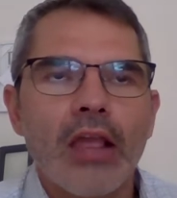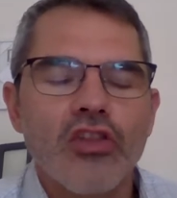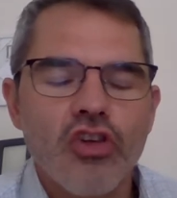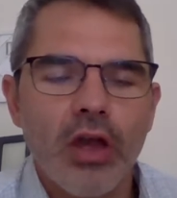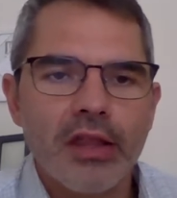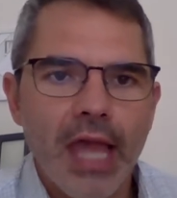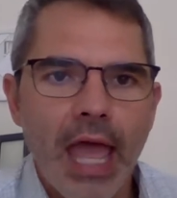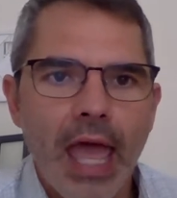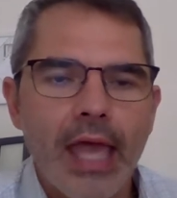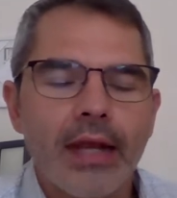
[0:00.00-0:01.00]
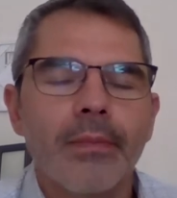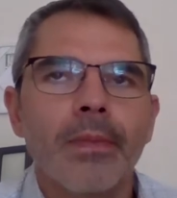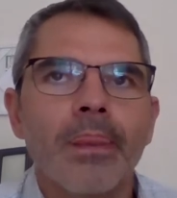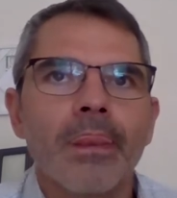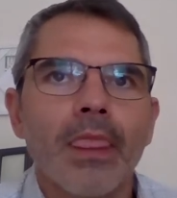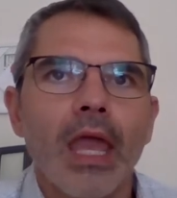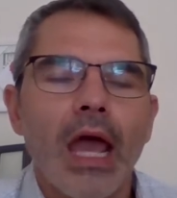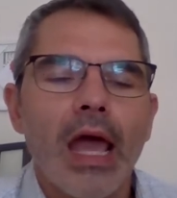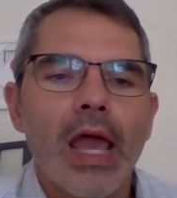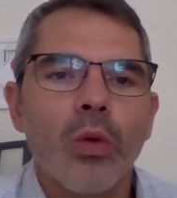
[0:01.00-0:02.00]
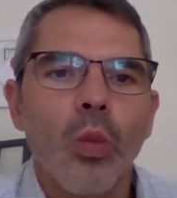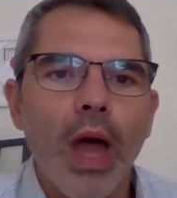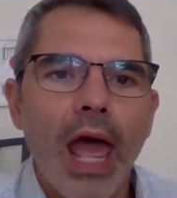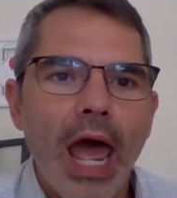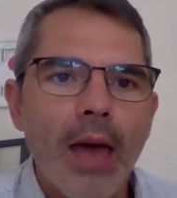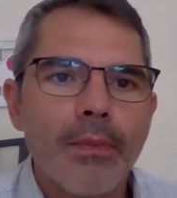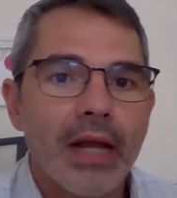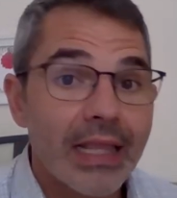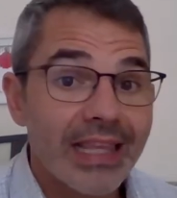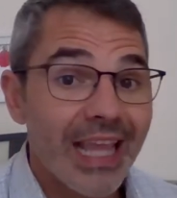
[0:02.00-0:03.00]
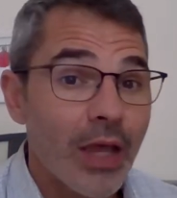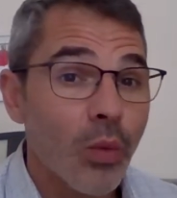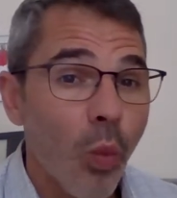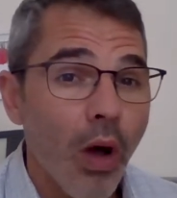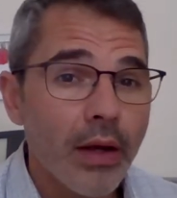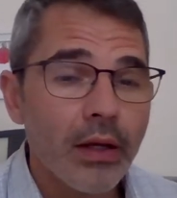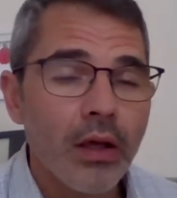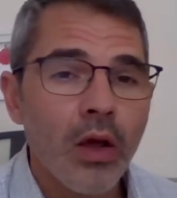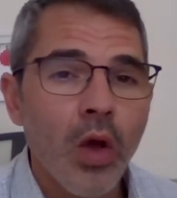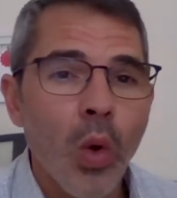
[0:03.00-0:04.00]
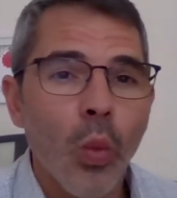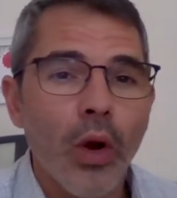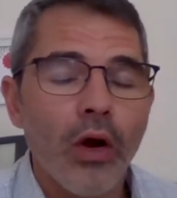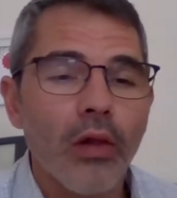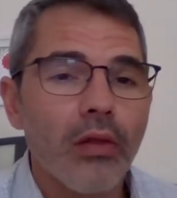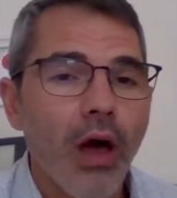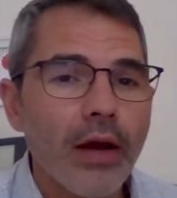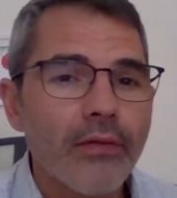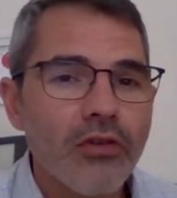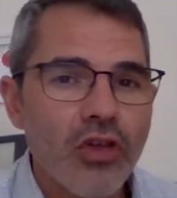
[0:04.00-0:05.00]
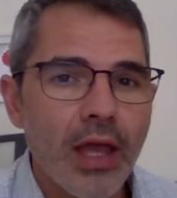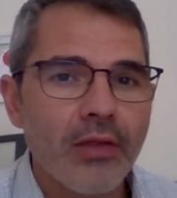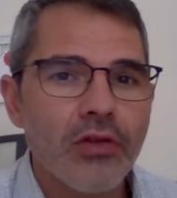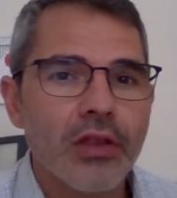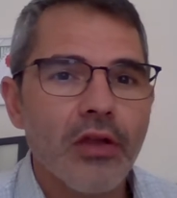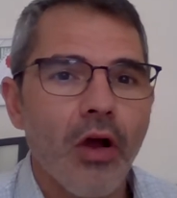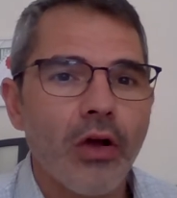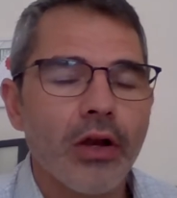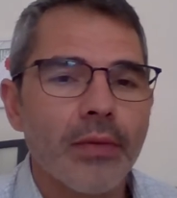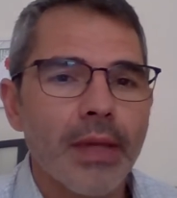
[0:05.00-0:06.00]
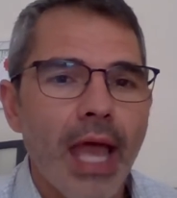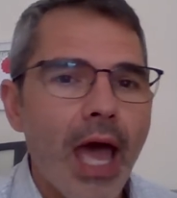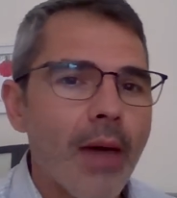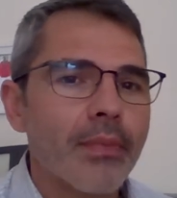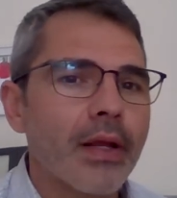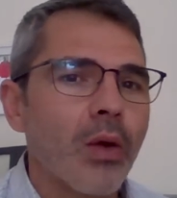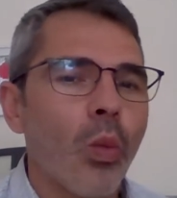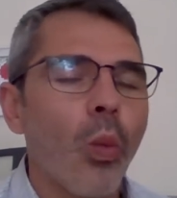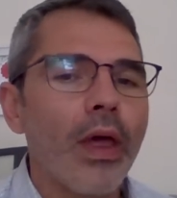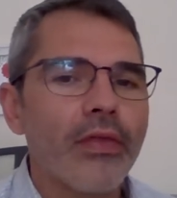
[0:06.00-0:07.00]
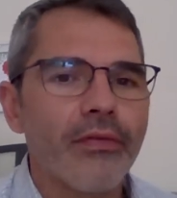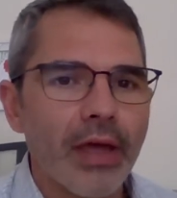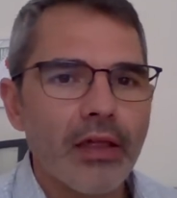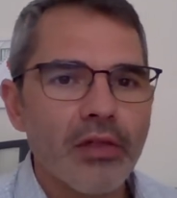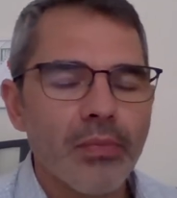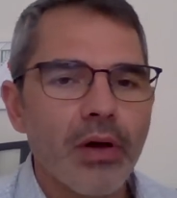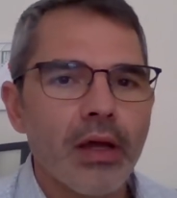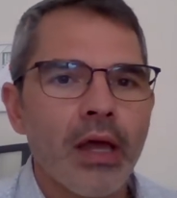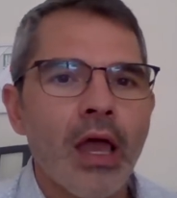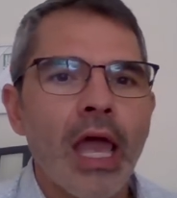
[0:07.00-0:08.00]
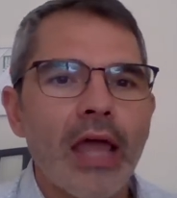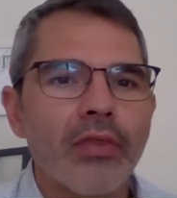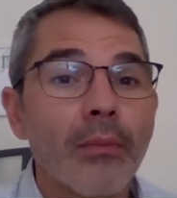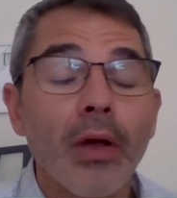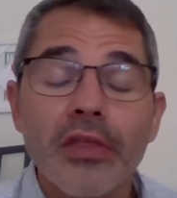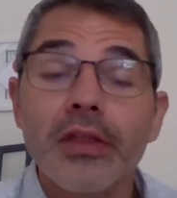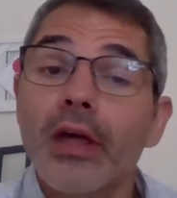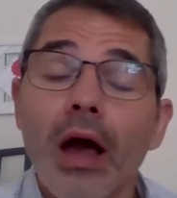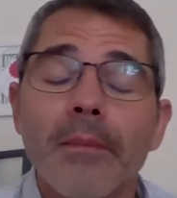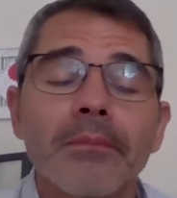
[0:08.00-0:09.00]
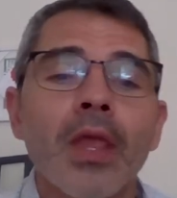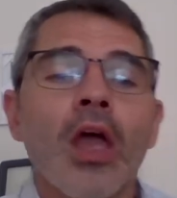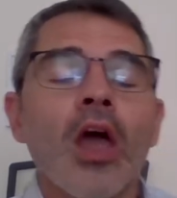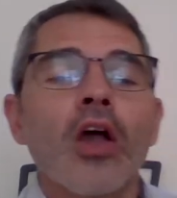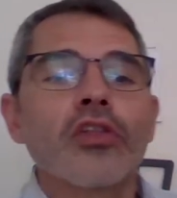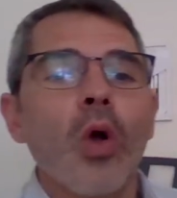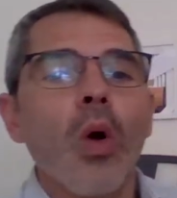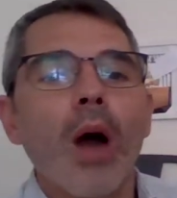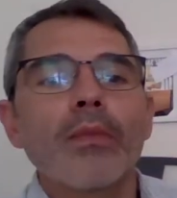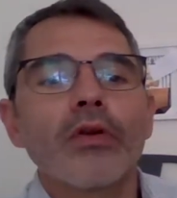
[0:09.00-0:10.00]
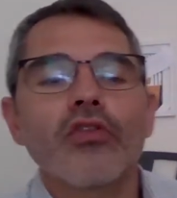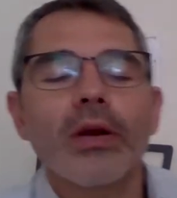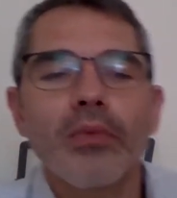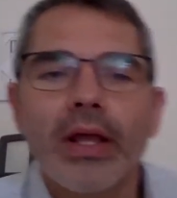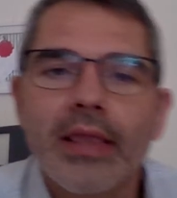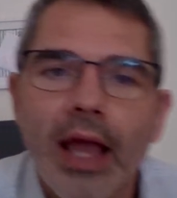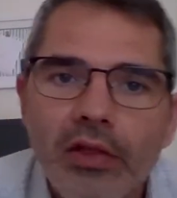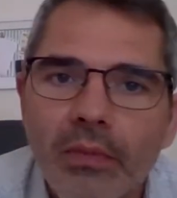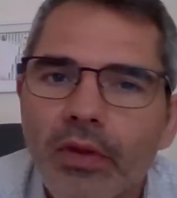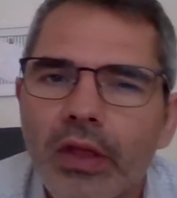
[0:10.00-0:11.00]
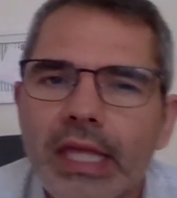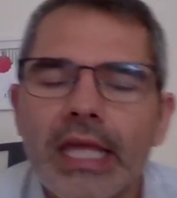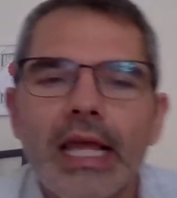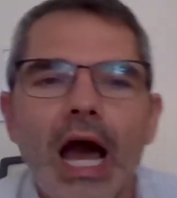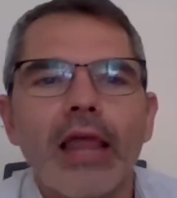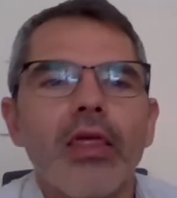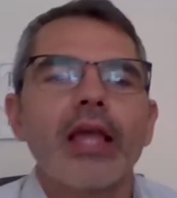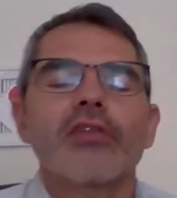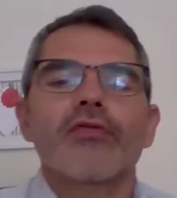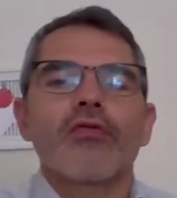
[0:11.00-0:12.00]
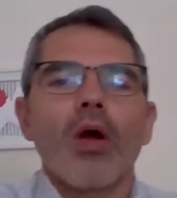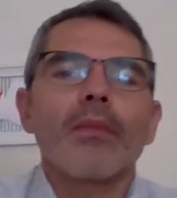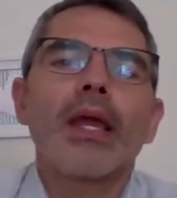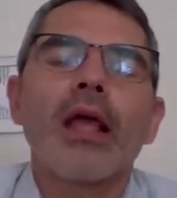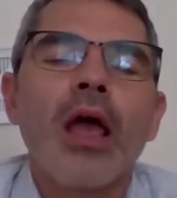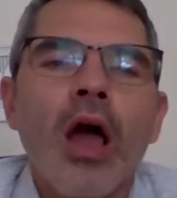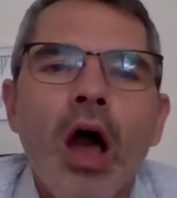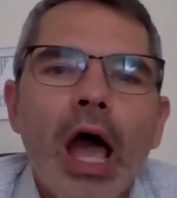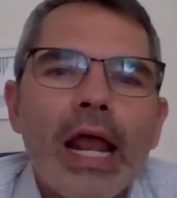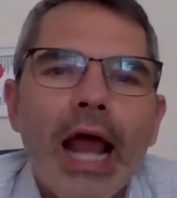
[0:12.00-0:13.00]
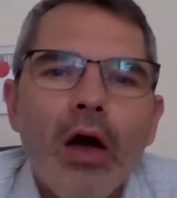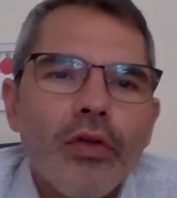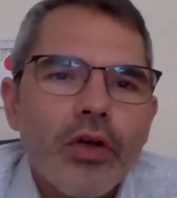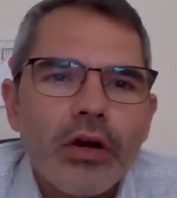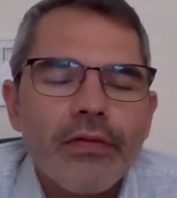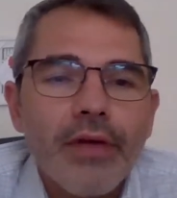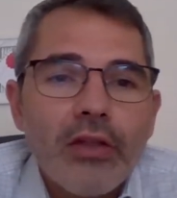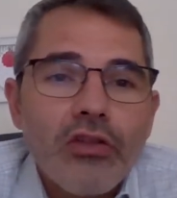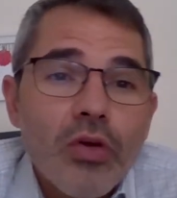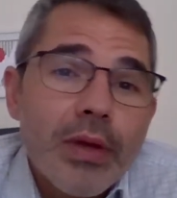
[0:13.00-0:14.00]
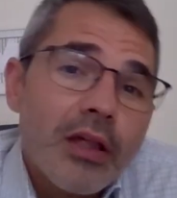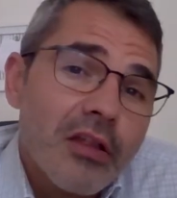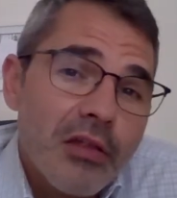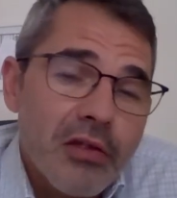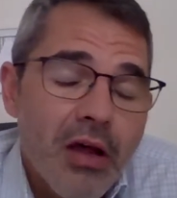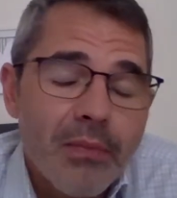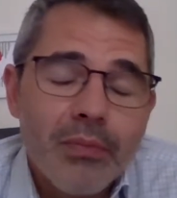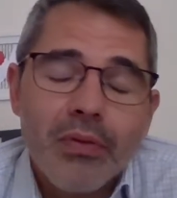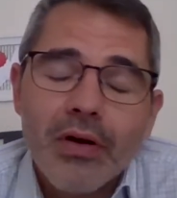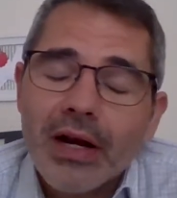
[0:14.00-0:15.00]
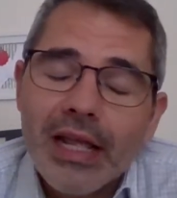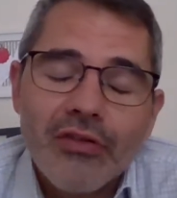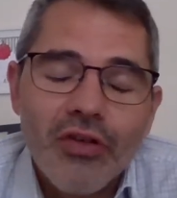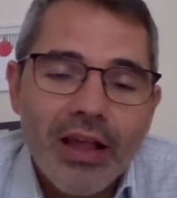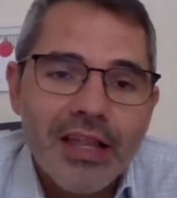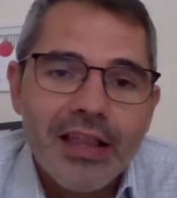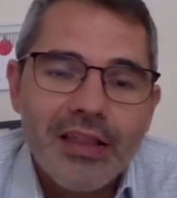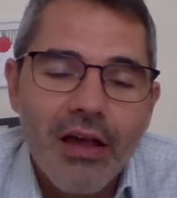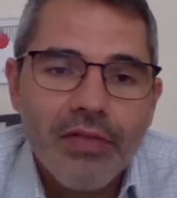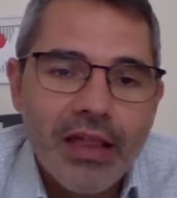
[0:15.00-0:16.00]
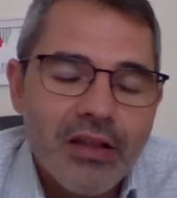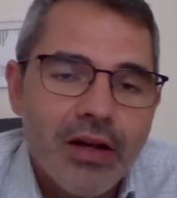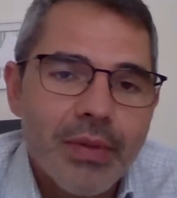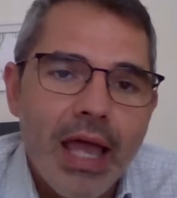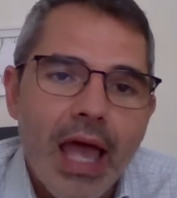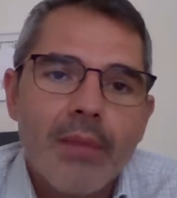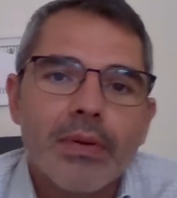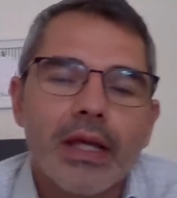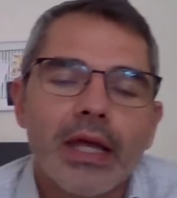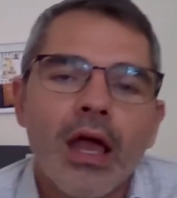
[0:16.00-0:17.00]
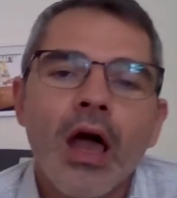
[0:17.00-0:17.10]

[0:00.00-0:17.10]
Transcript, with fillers: just had and what happened on day one, where a lot of changes are going to be happening with Facebook in the months to come. So, I'm going to try to break down some of the key highlights from it and how they're going to affect you because there's some pretty interesting stuff that's going to be happening.